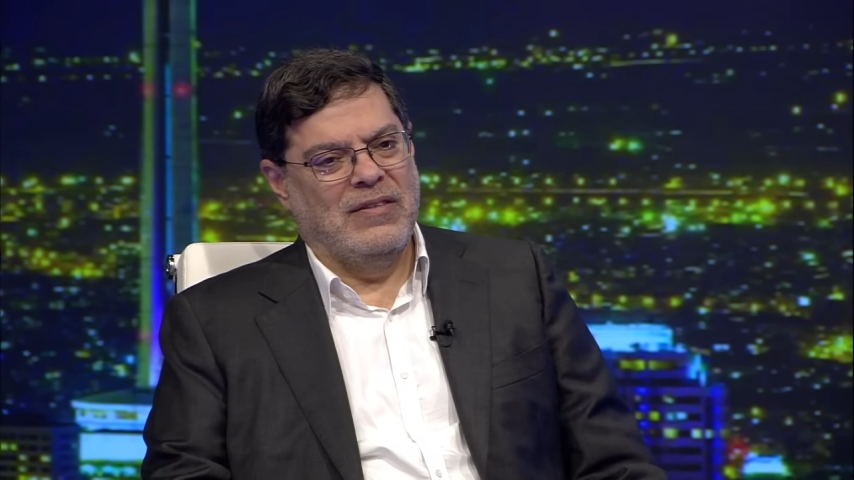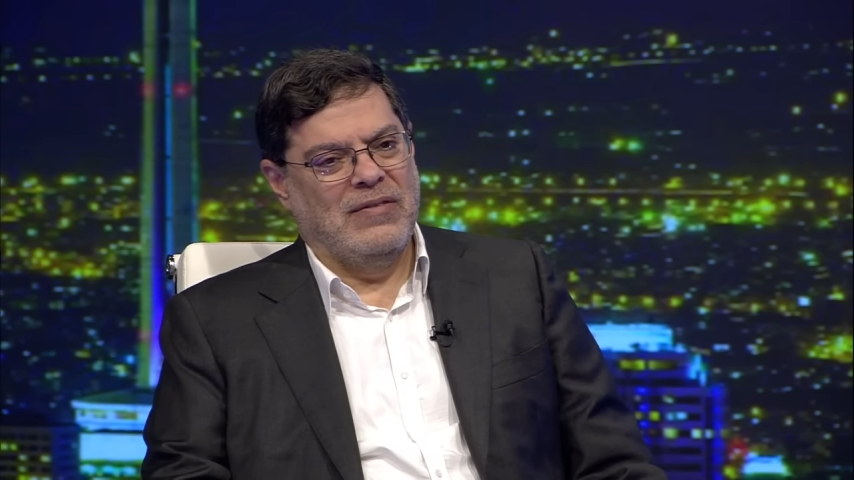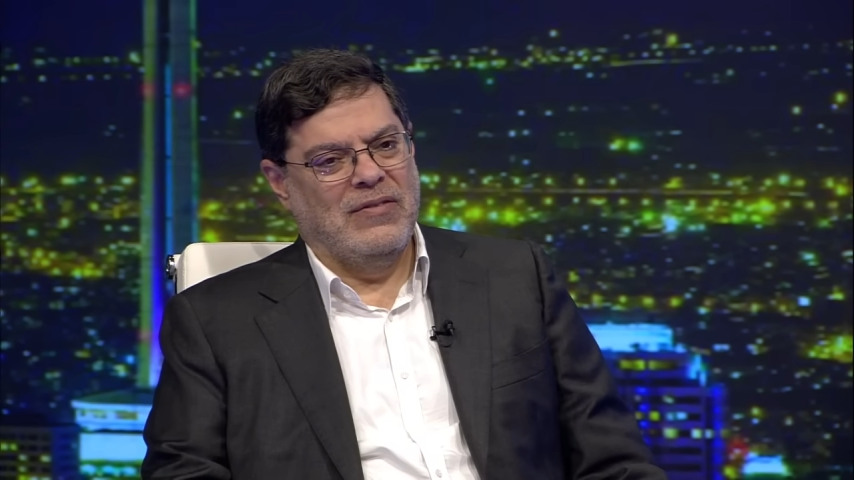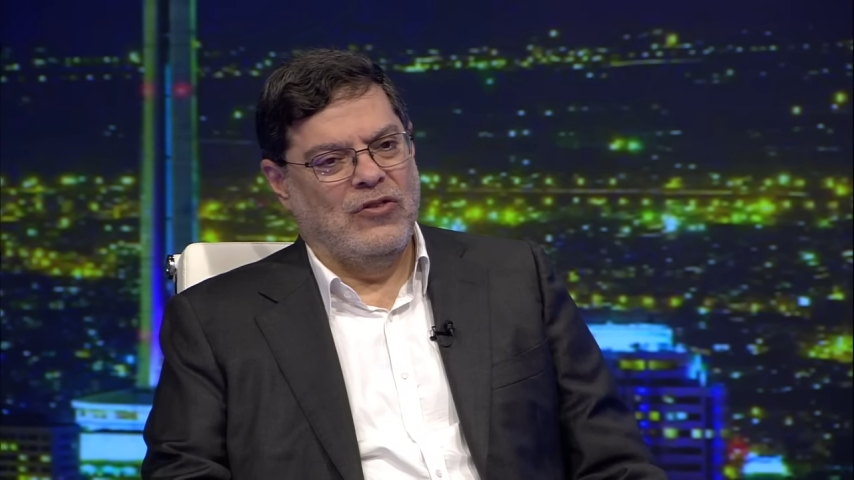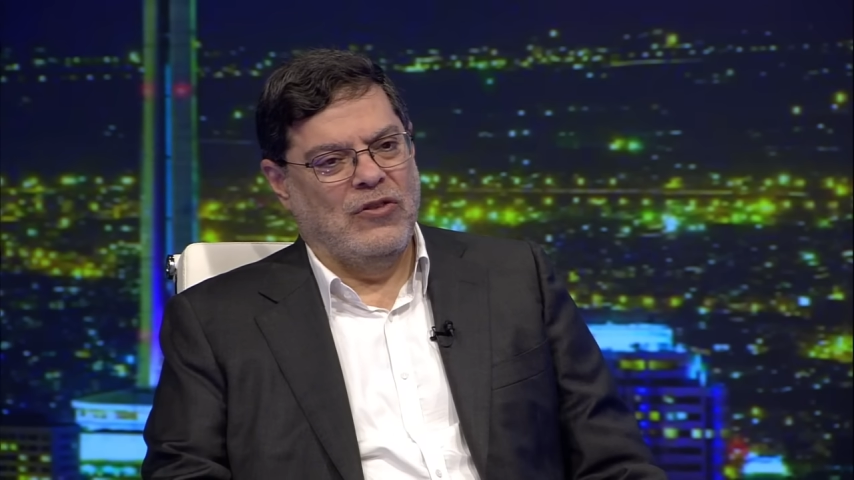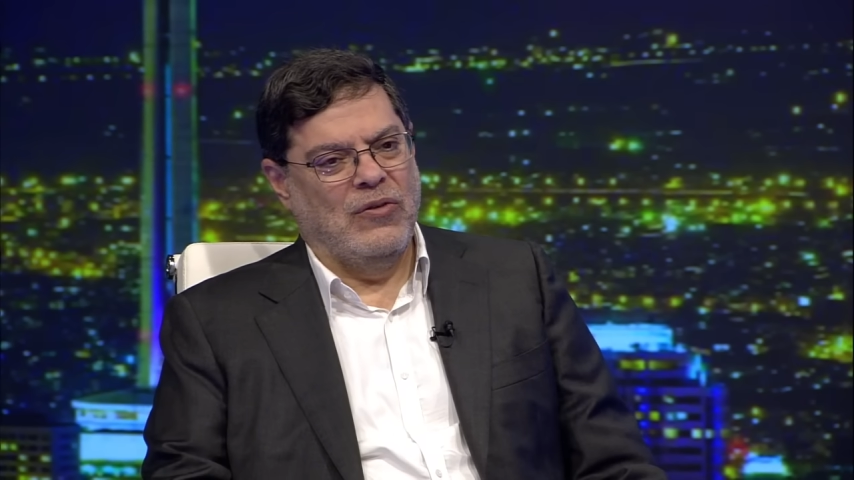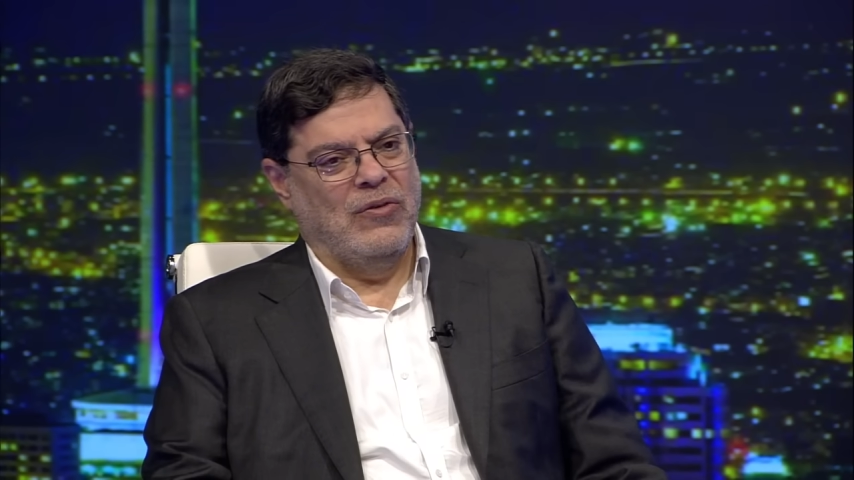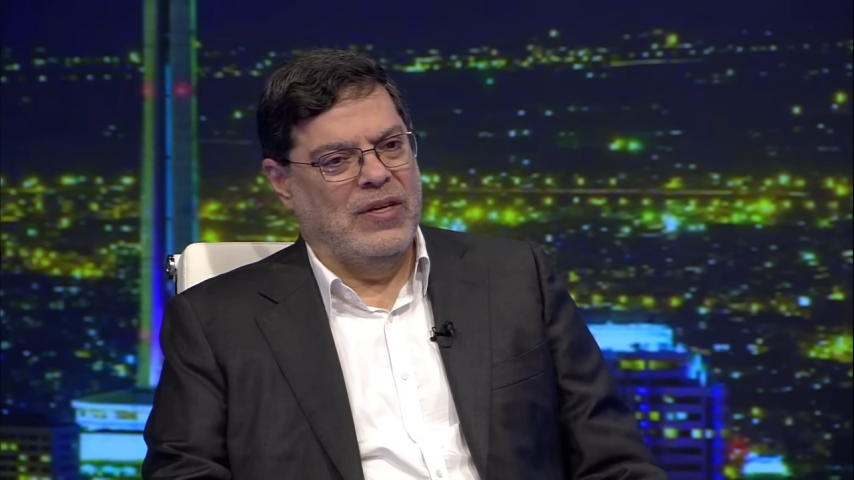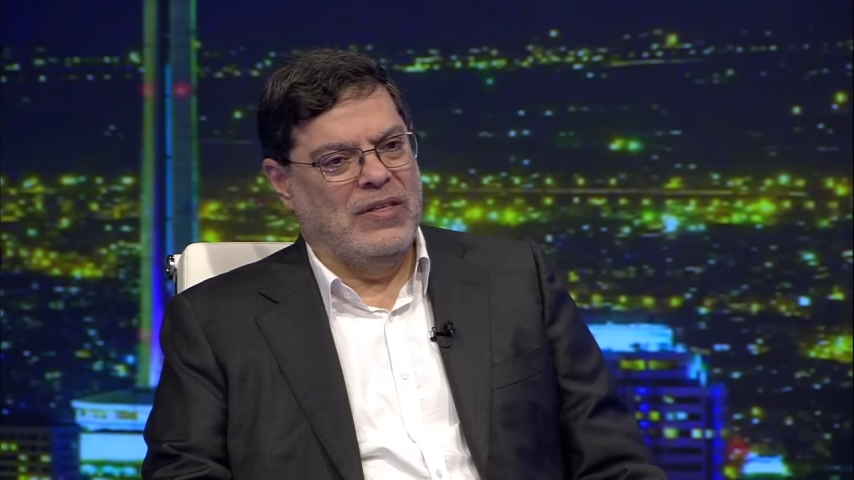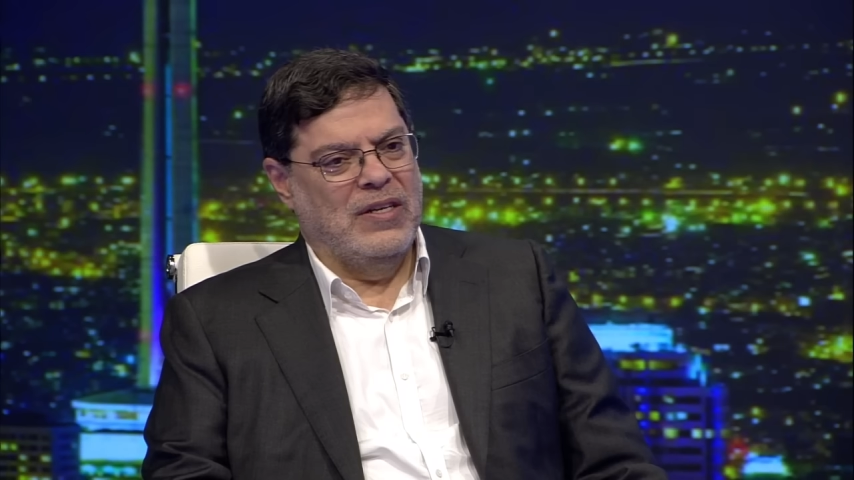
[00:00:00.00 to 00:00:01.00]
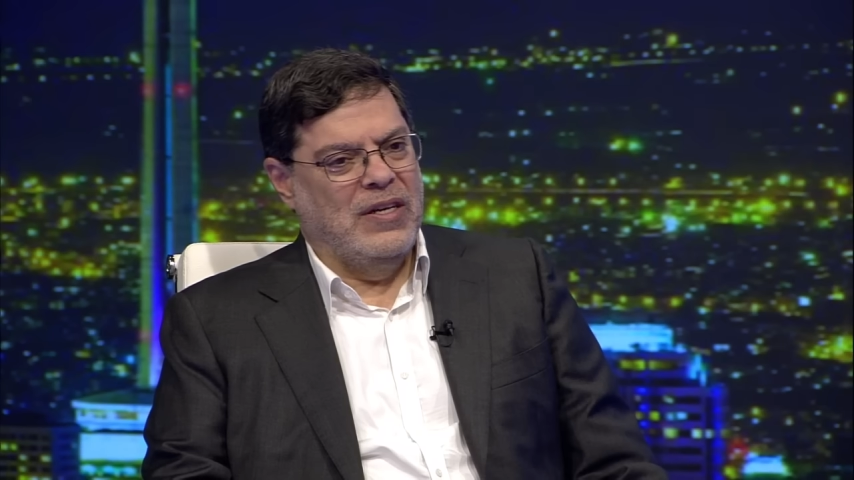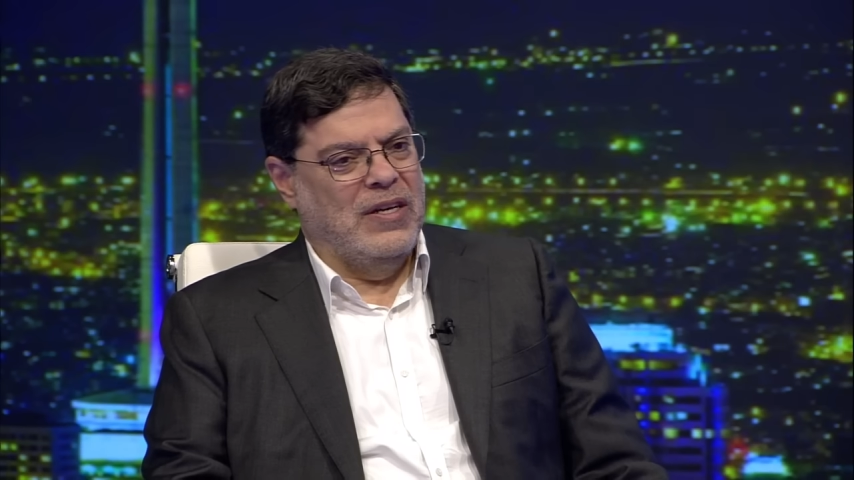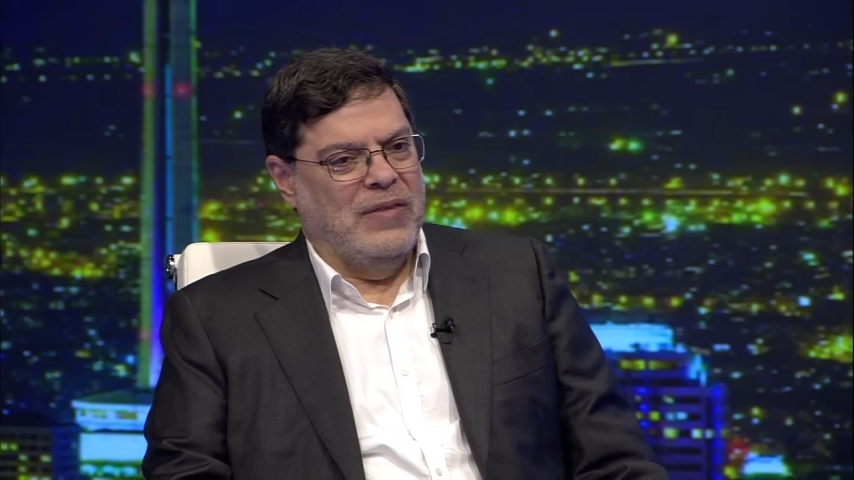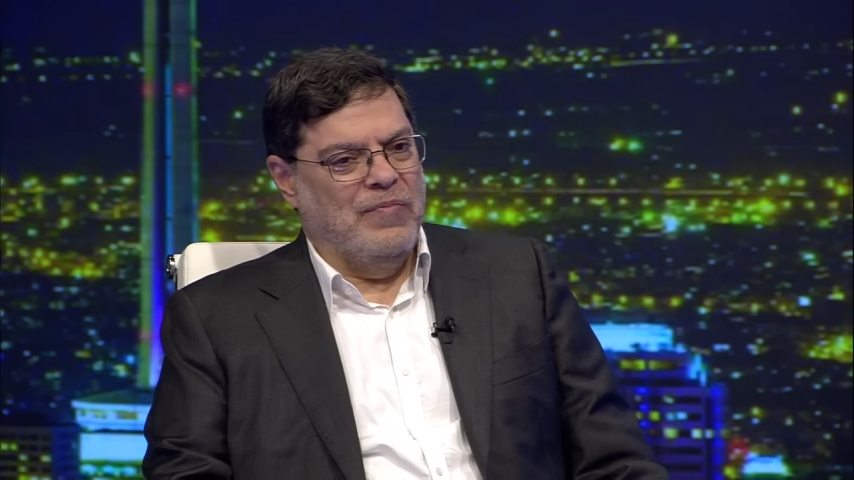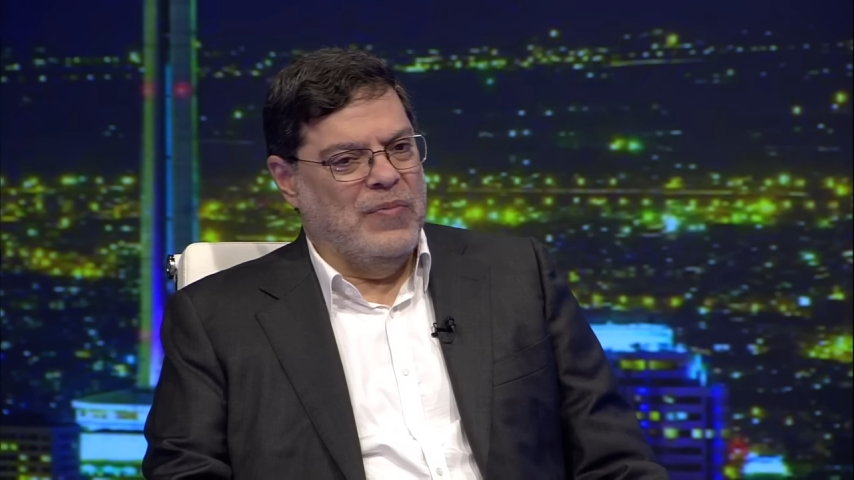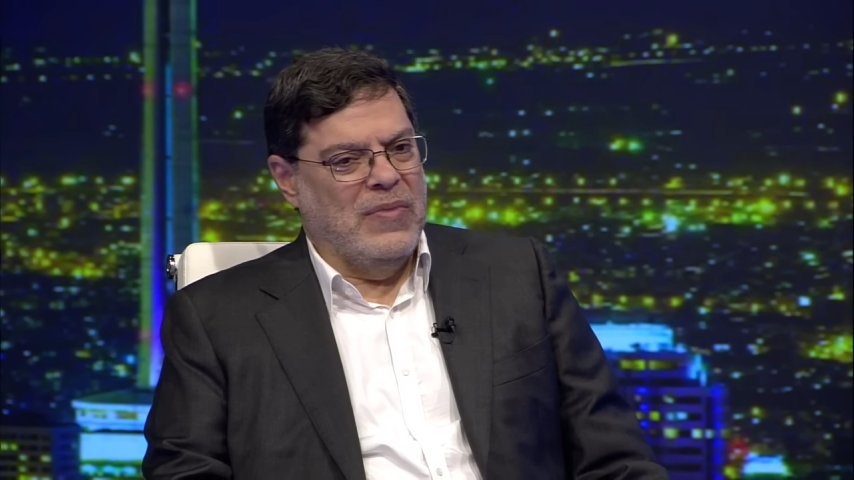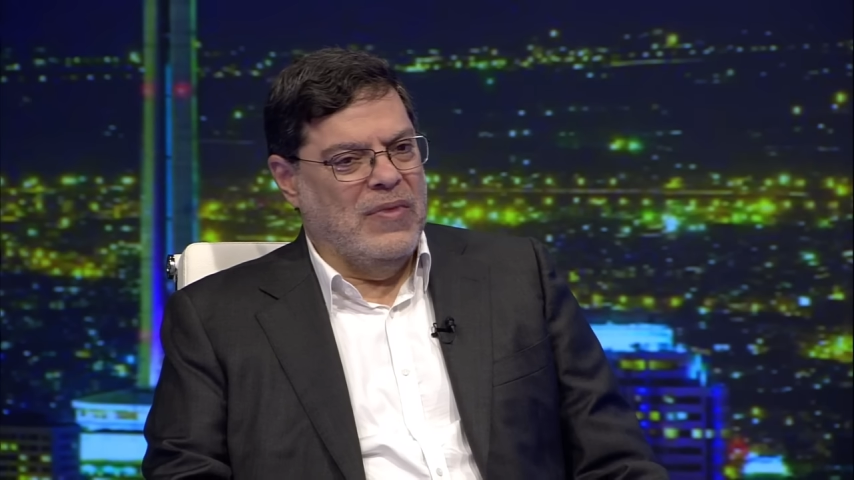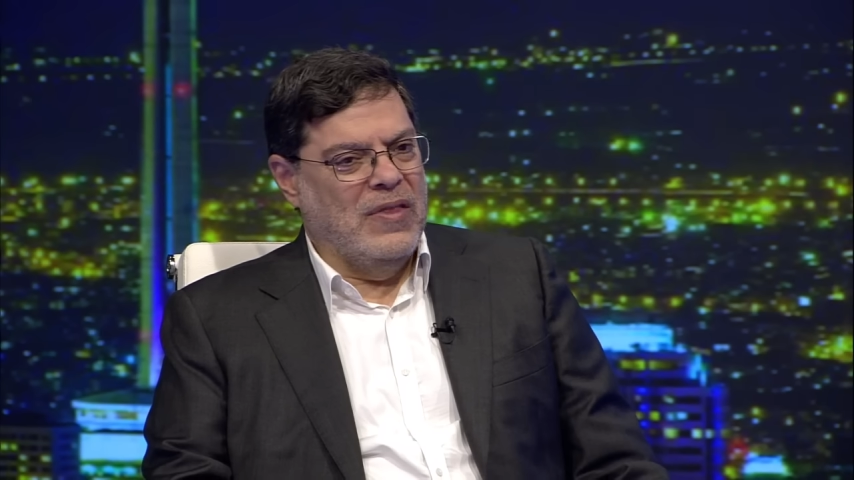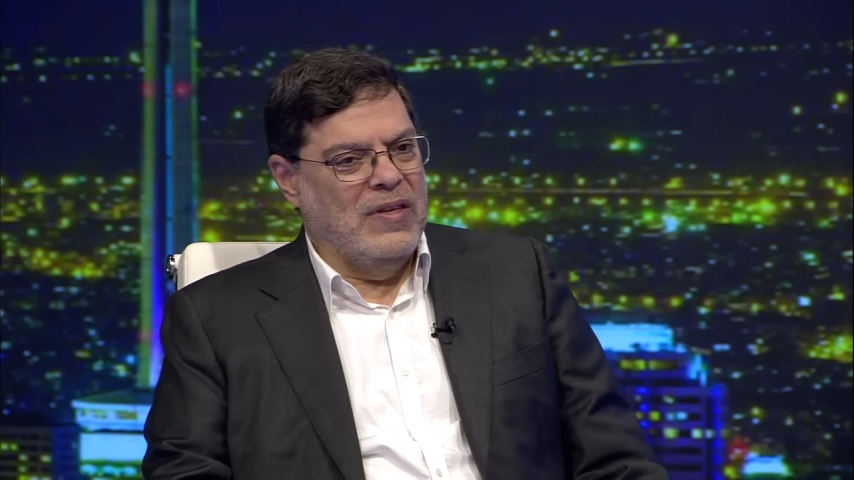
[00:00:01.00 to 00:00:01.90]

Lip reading: show that the